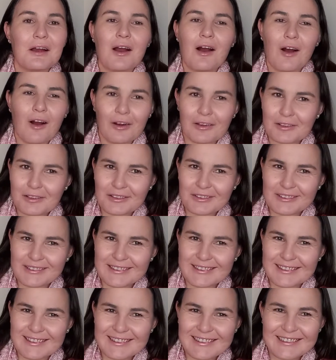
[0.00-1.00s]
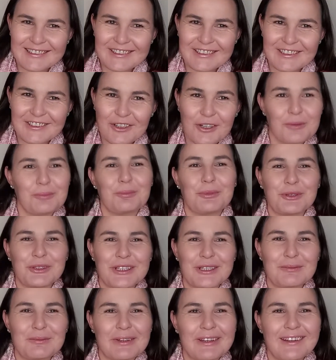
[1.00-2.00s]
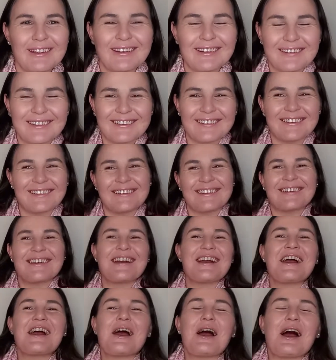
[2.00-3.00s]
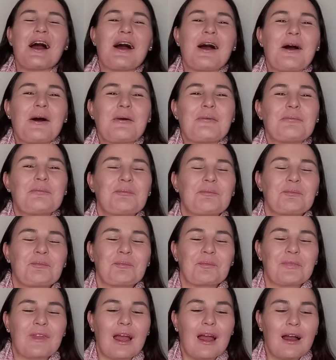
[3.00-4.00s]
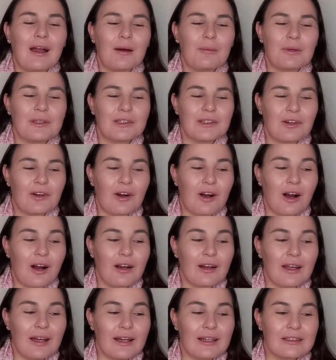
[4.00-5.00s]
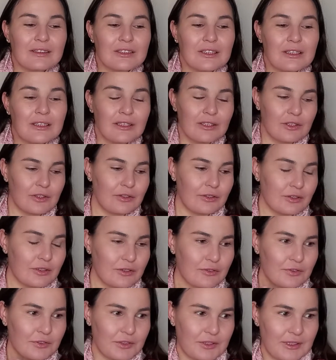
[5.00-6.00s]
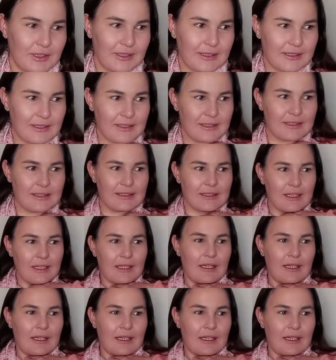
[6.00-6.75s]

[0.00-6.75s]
I can't see it, so it can't bother me. But yeah, I actually used for this